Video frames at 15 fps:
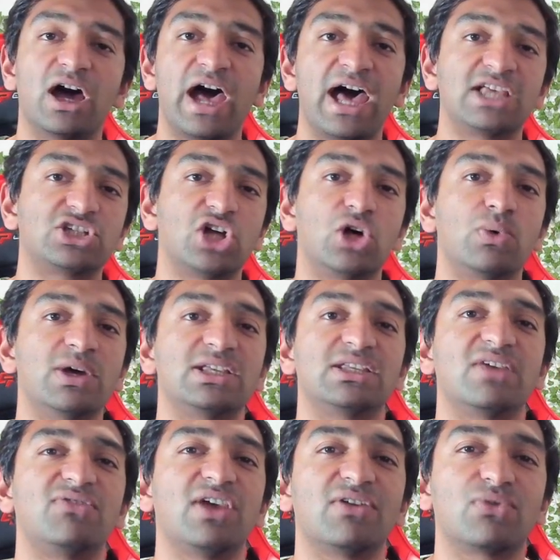As always,
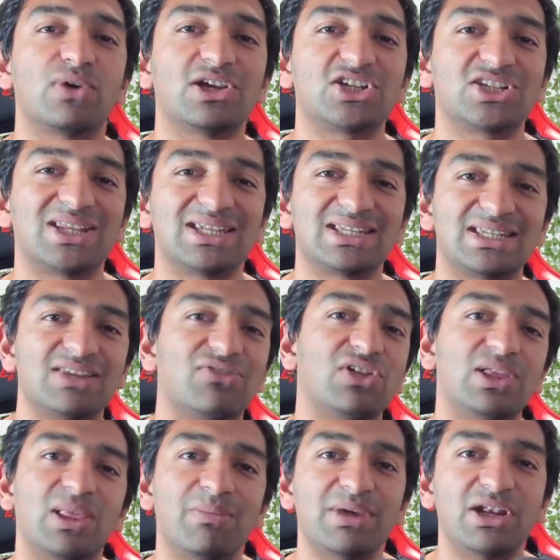if you have questions,
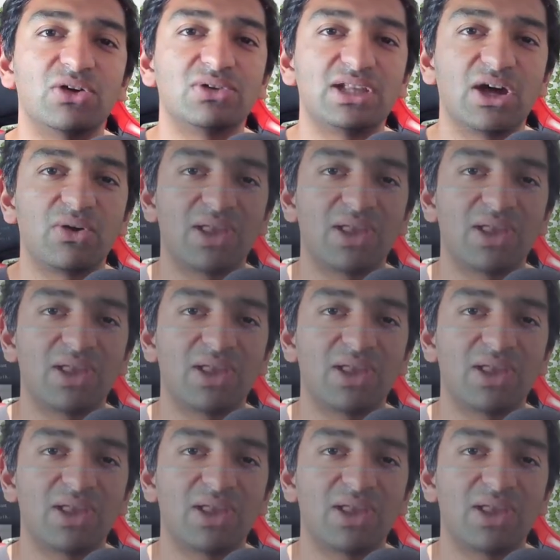definitely let me know down